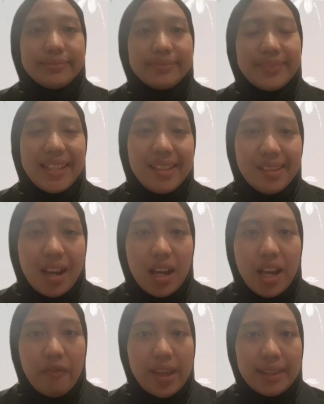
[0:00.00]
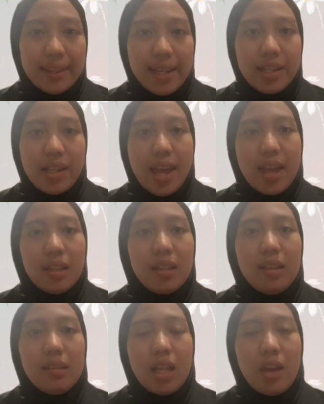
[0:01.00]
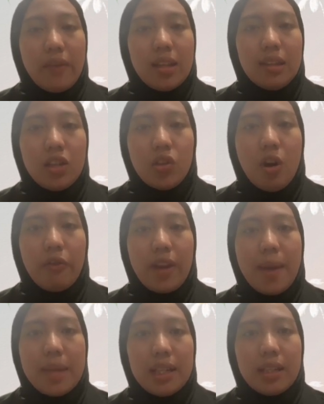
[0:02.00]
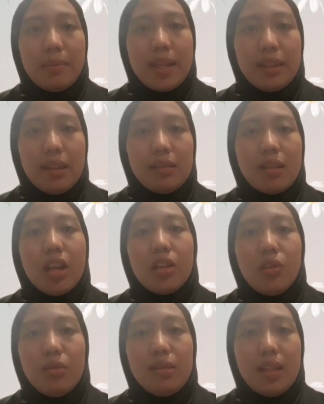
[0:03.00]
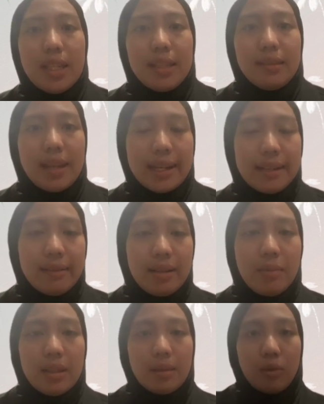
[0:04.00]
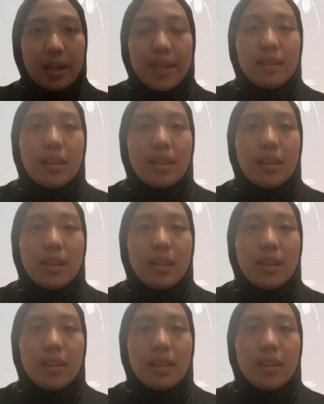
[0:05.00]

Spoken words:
These are advantage and disadvantage of chemical methods used in secondary metabolite,